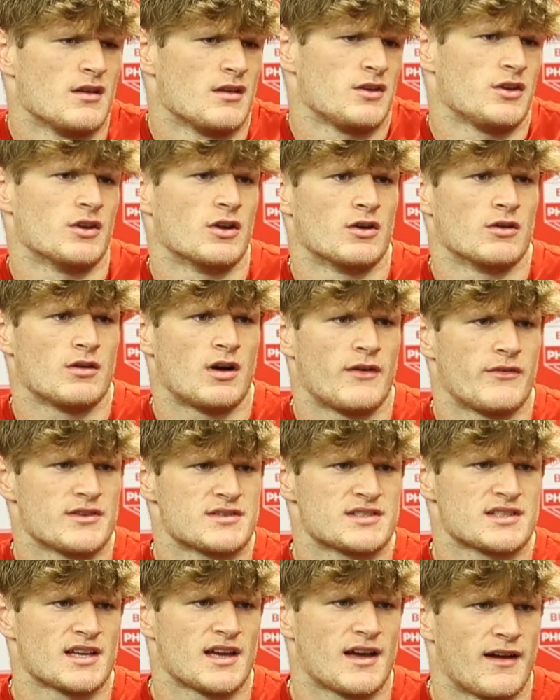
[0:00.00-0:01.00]
You know,
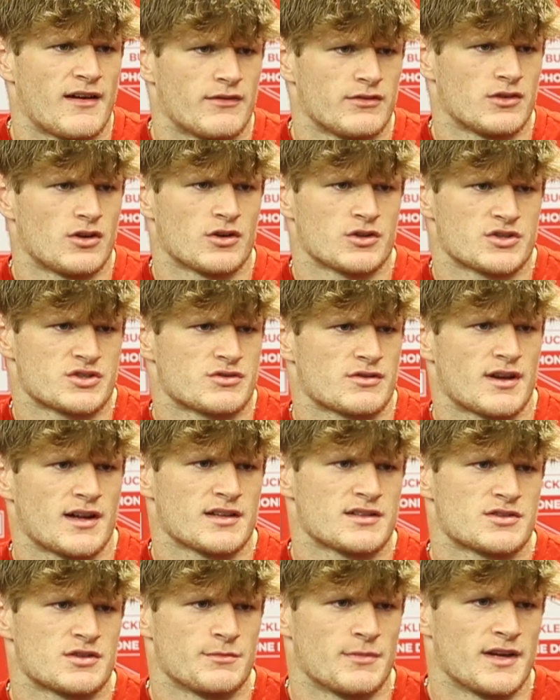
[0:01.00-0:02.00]
obviously I have large
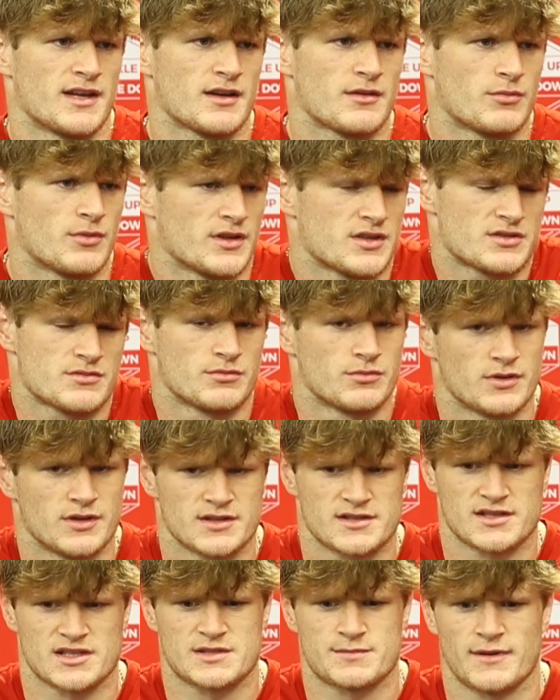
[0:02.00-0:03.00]
strides to make, which
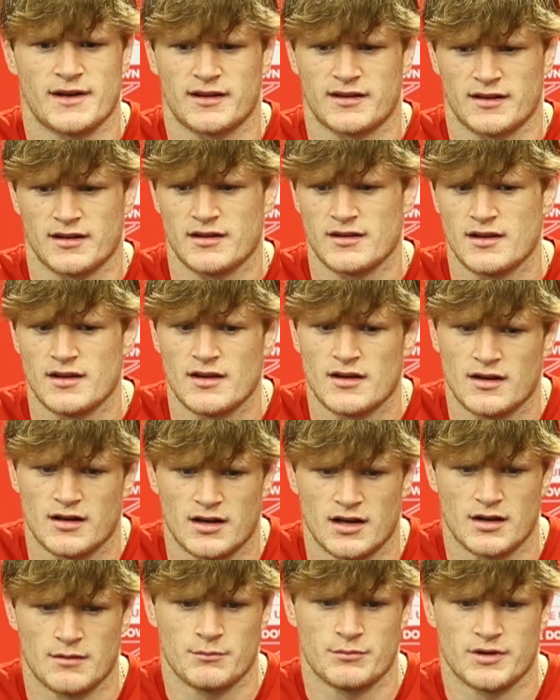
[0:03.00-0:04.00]
was expected,
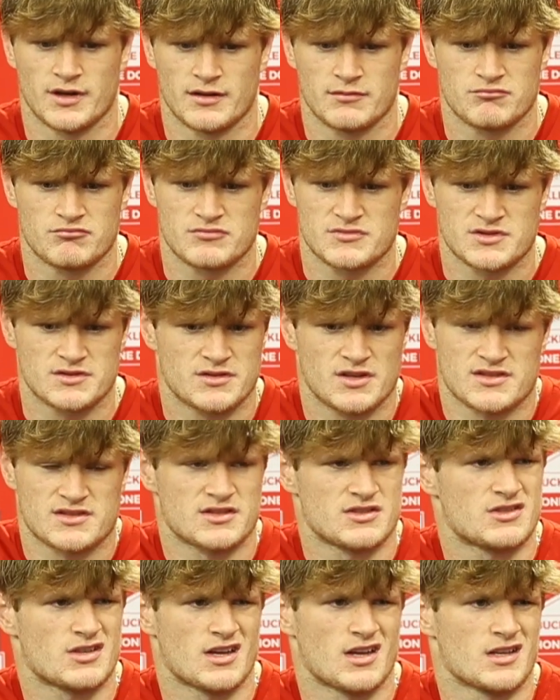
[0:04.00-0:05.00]
but
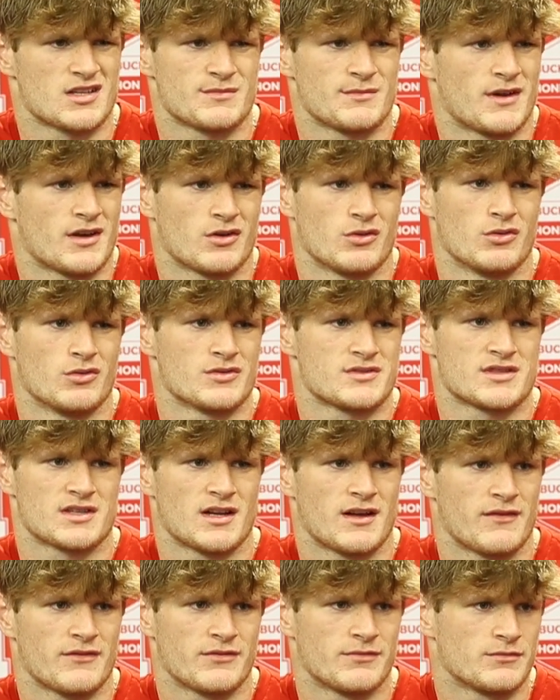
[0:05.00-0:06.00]
doesn't change my goals that
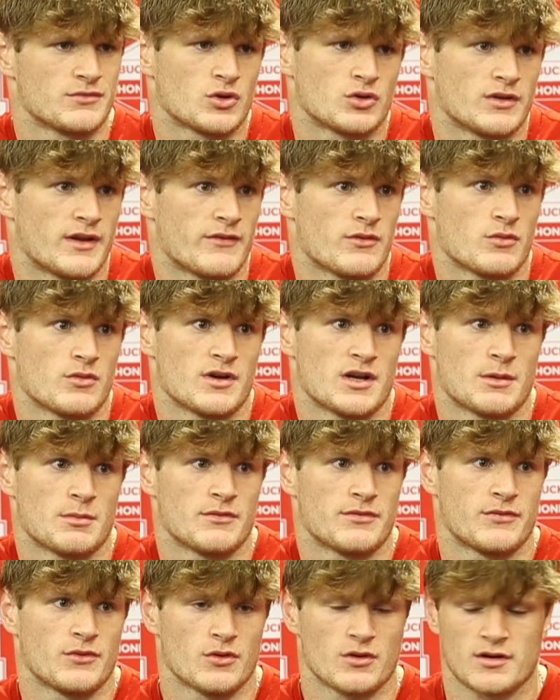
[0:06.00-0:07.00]
I've told everyone here
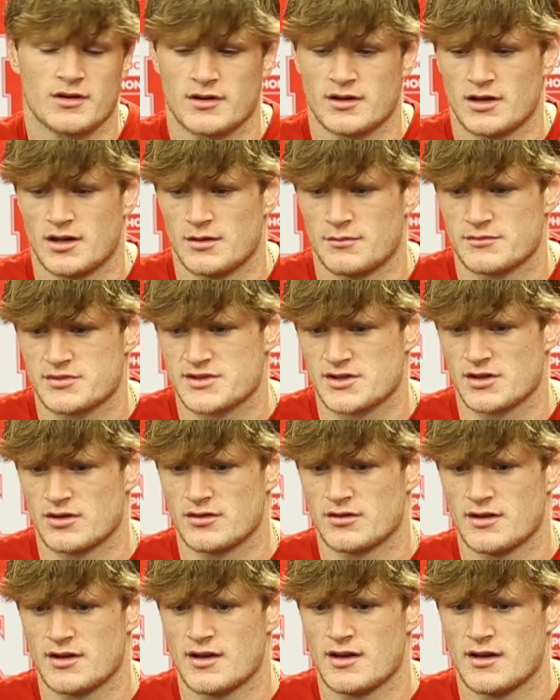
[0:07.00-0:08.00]
before.
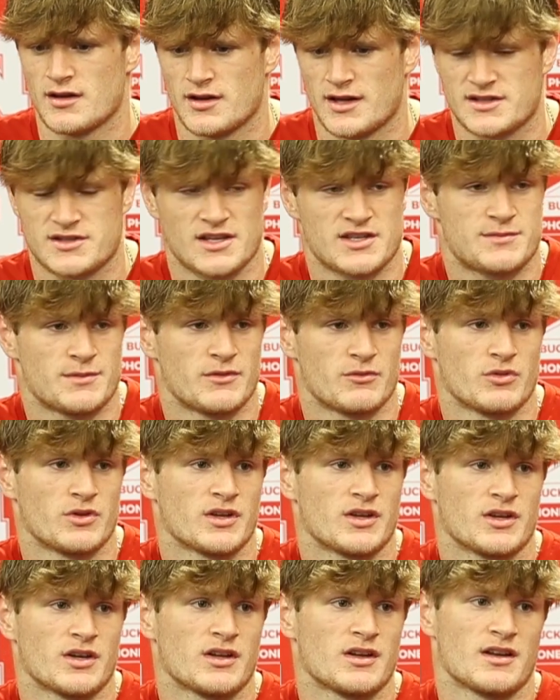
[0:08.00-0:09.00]
So it's been really
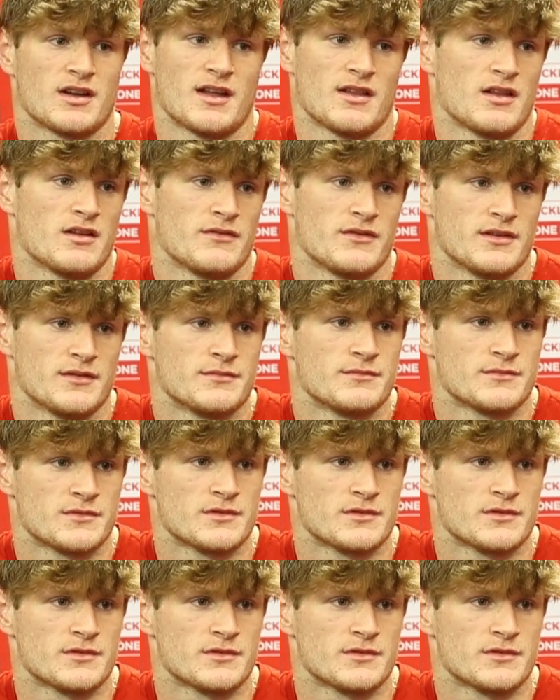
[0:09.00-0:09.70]
good, and I love it.